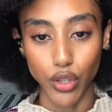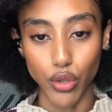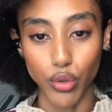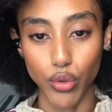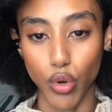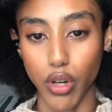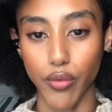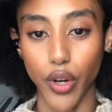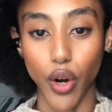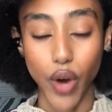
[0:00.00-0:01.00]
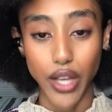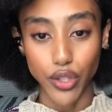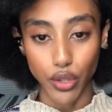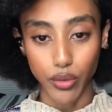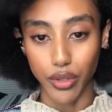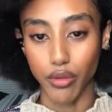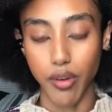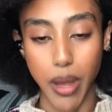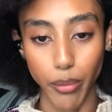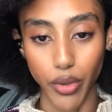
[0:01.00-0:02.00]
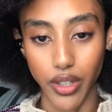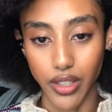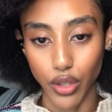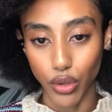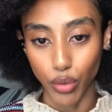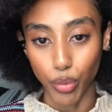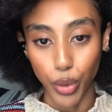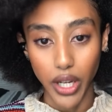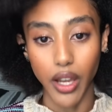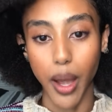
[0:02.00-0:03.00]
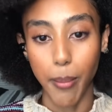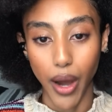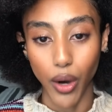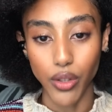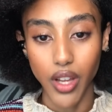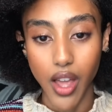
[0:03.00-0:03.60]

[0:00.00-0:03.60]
to sort of regress you into remembrance, to bring about